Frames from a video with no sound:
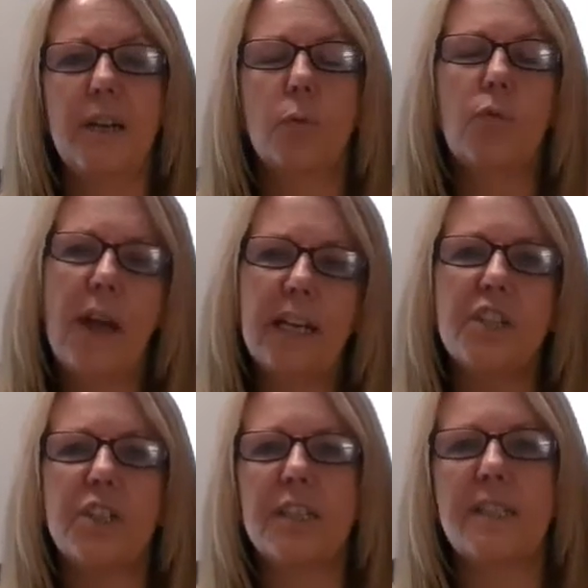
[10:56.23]

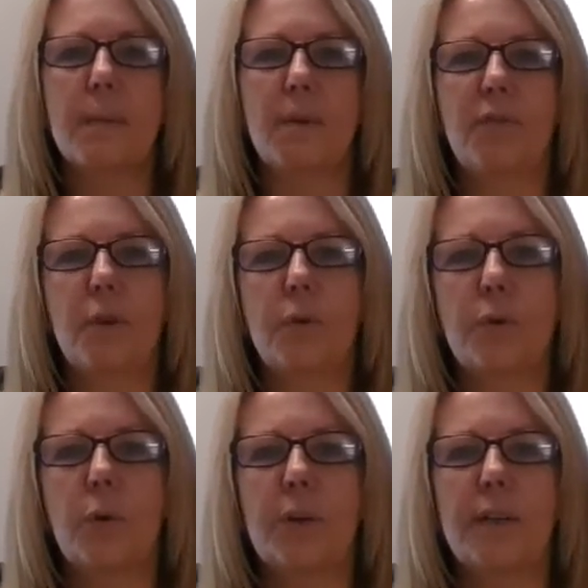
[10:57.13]
relishing some of those
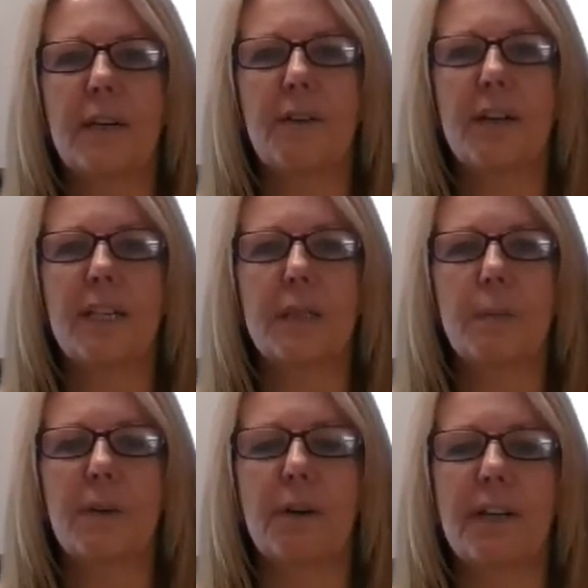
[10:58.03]
ordinary
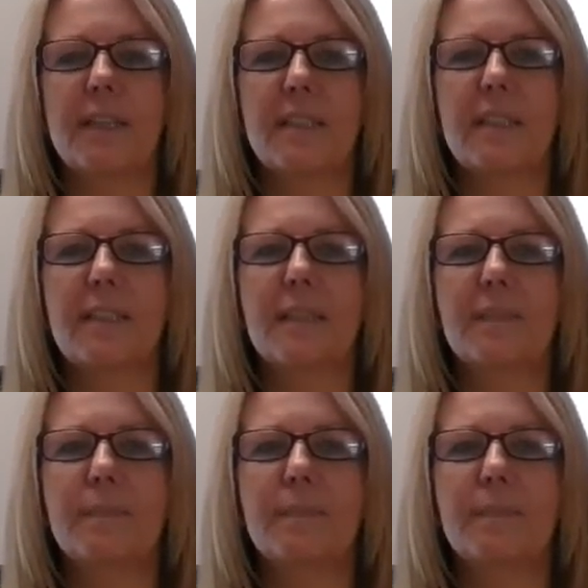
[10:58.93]
experiences.